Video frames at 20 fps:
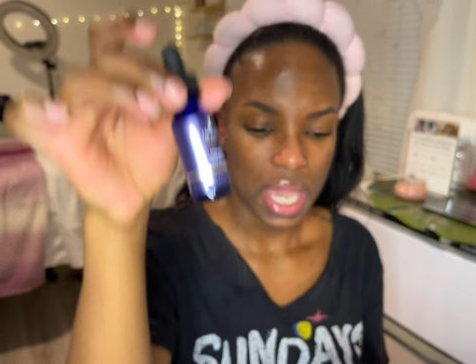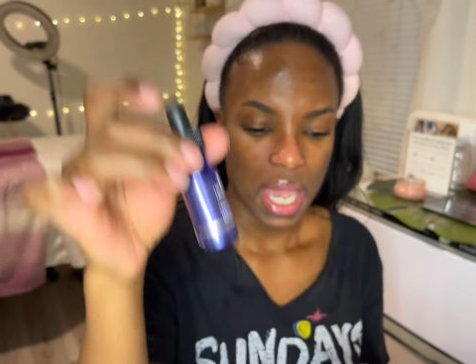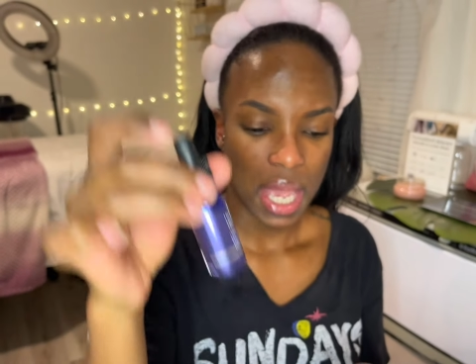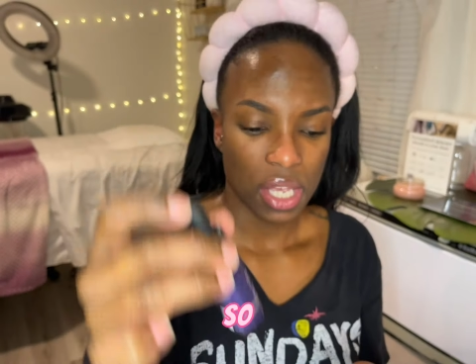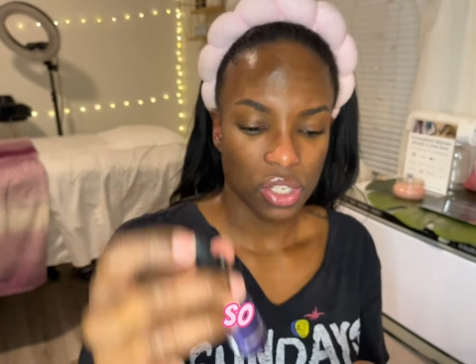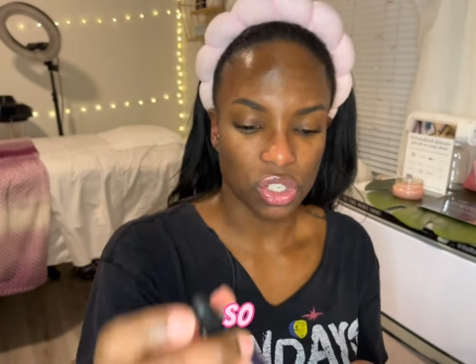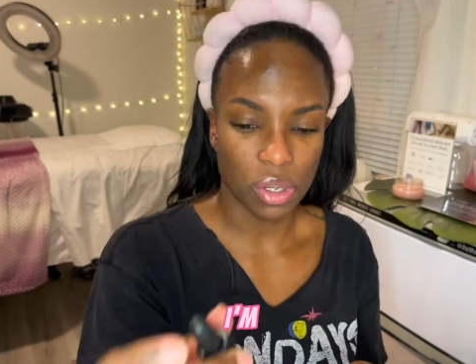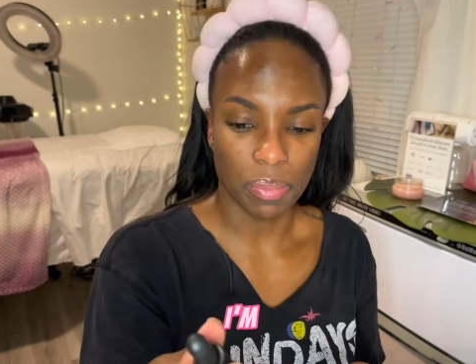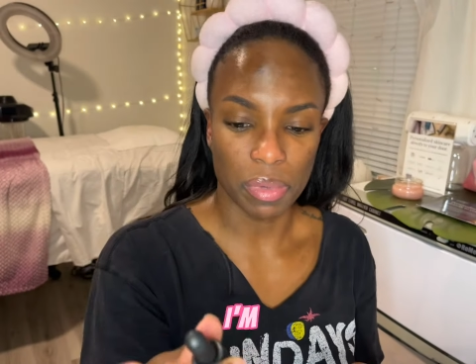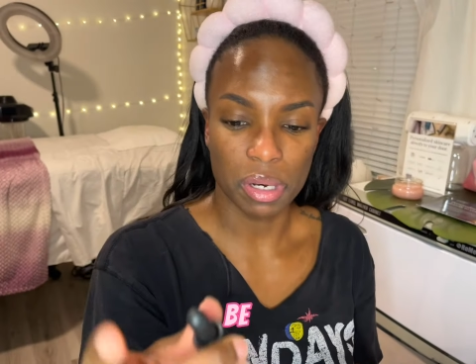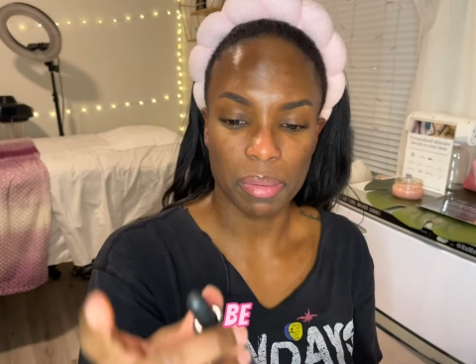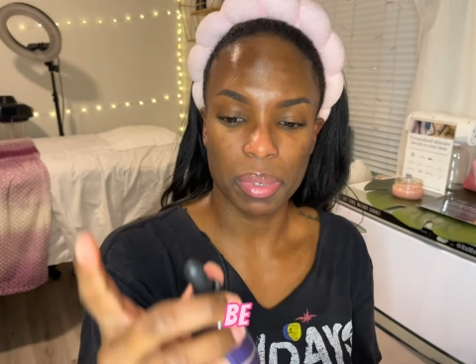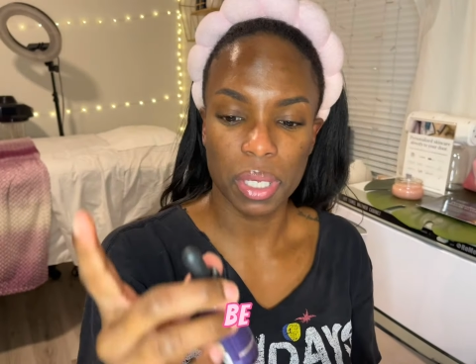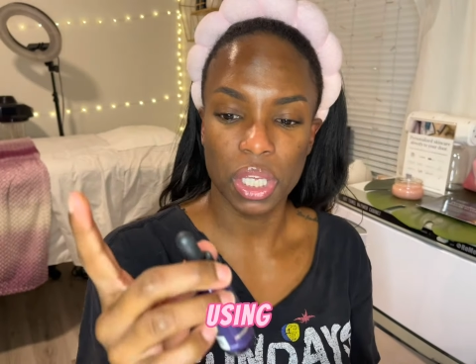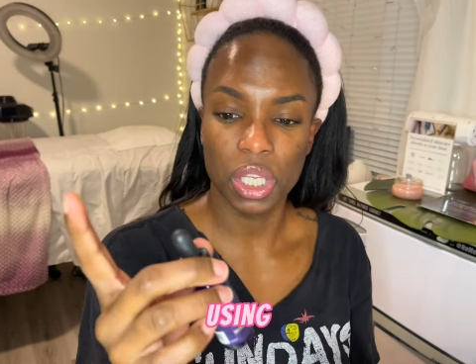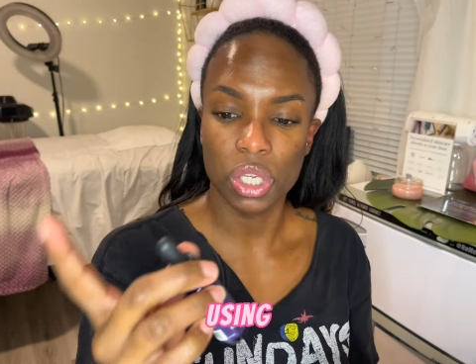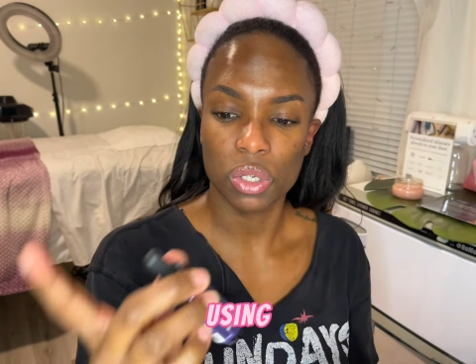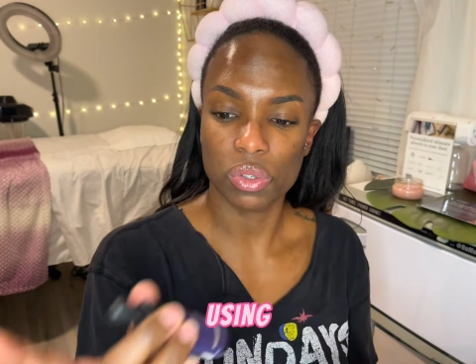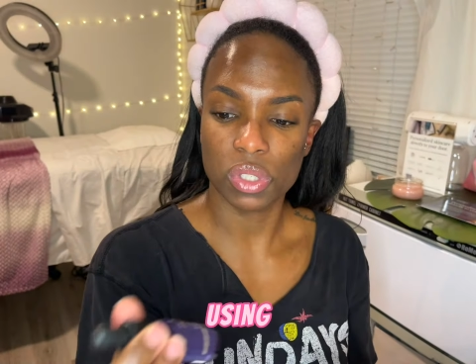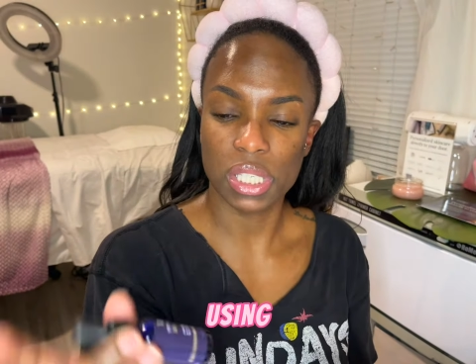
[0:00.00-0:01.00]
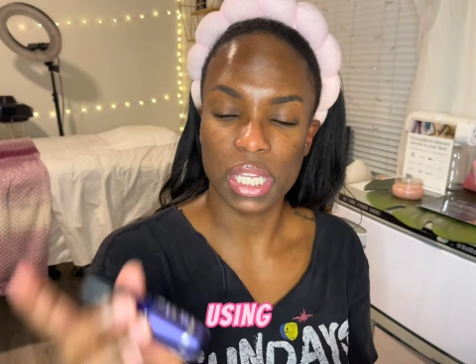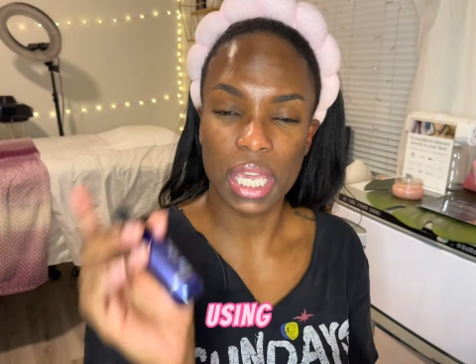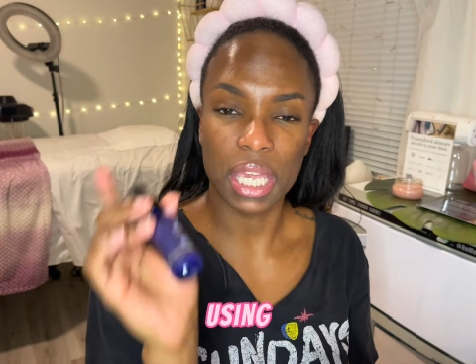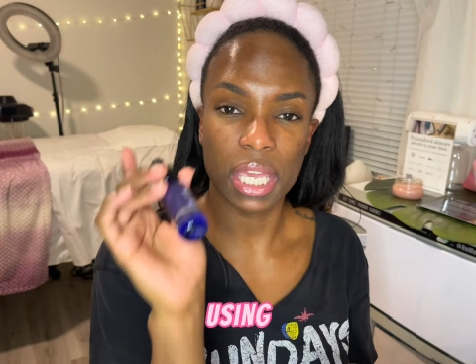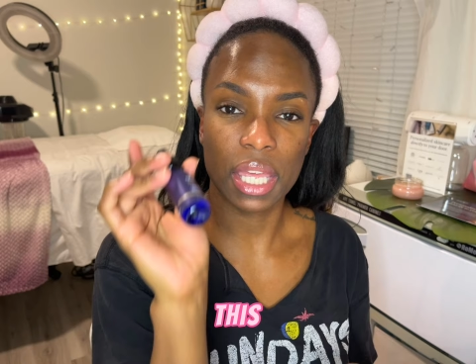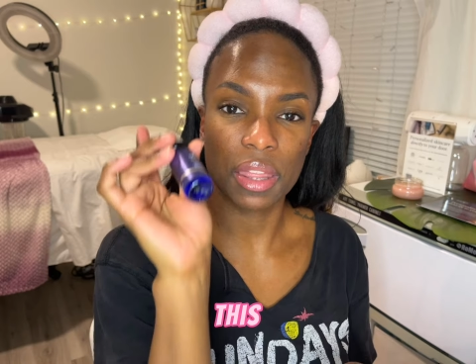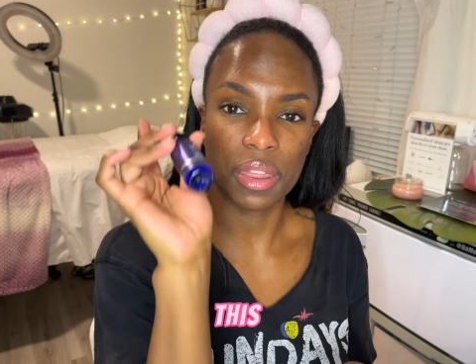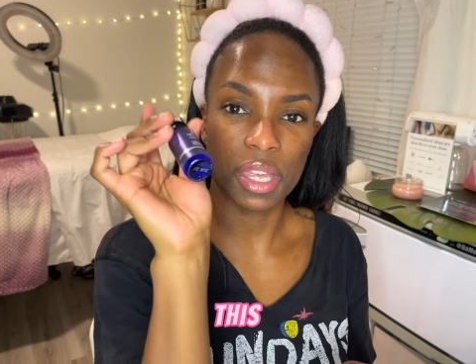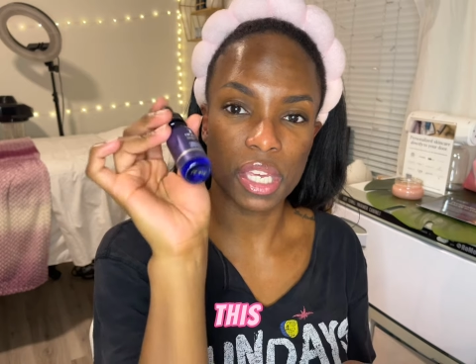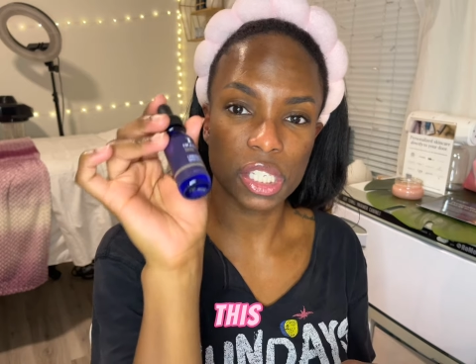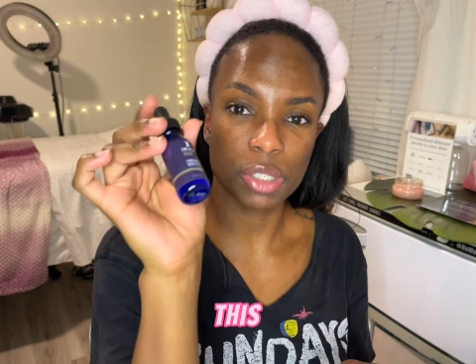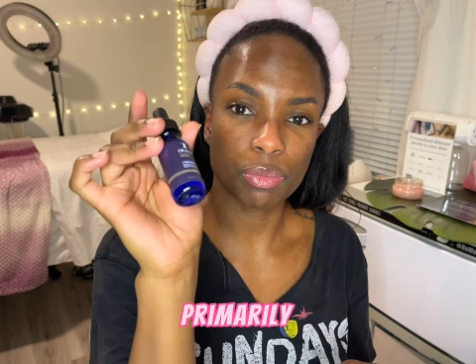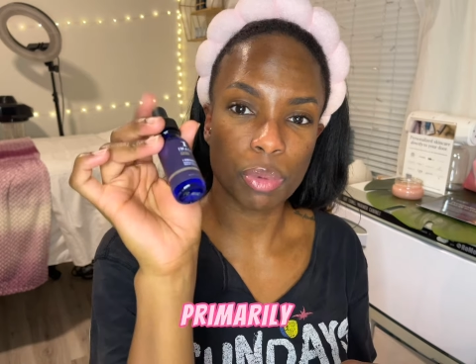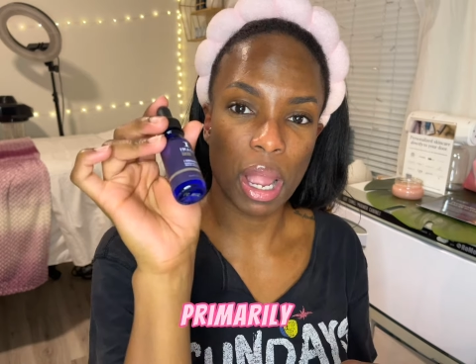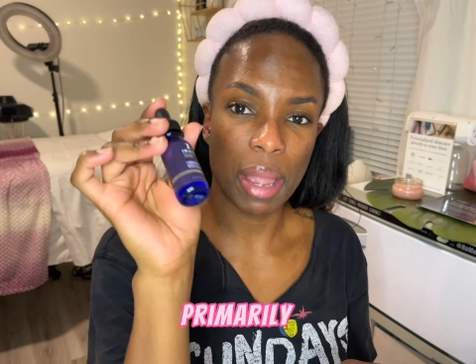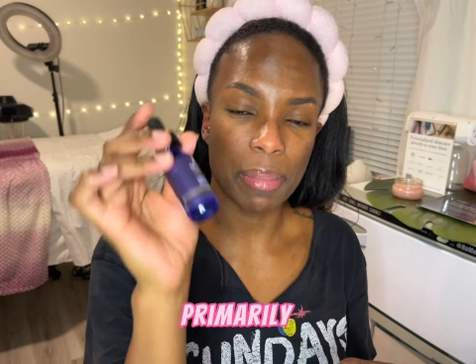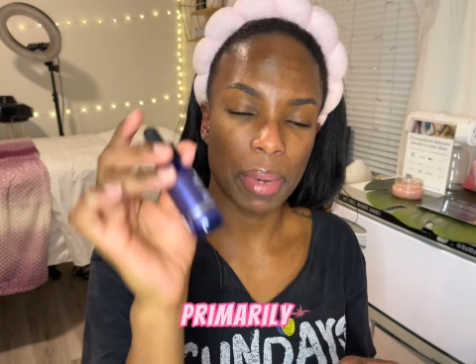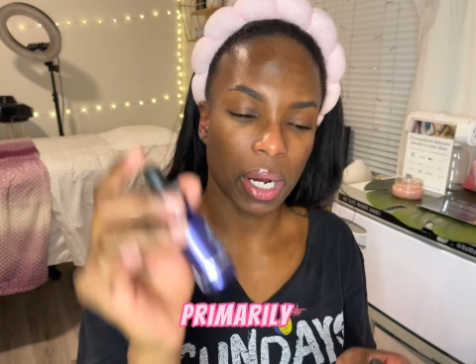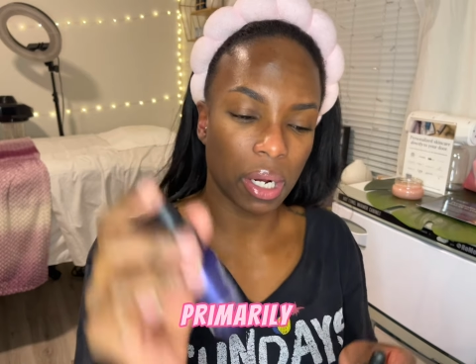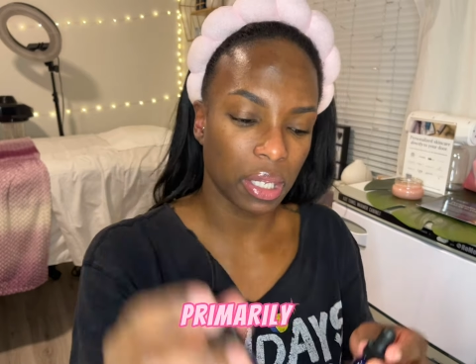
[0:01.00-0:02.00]
So I'm going to be using this
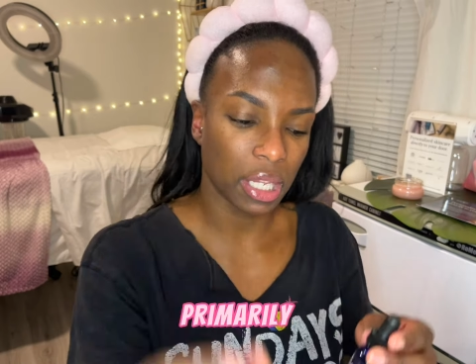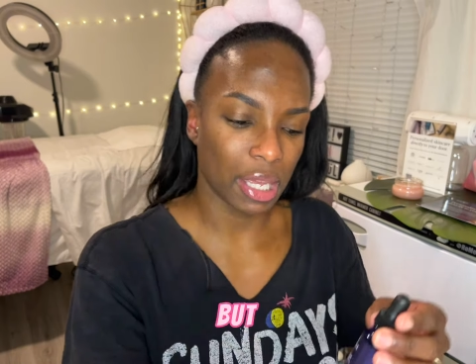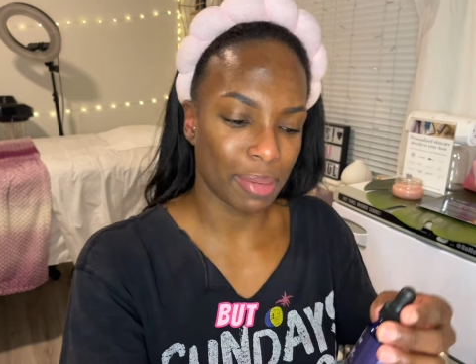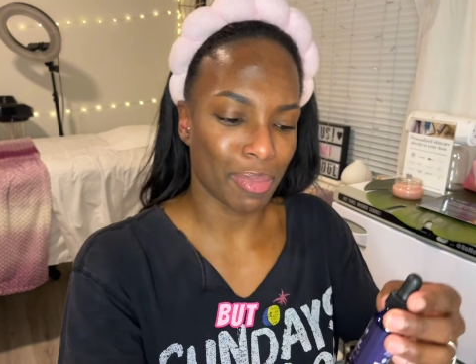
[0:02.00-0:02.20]
primarily,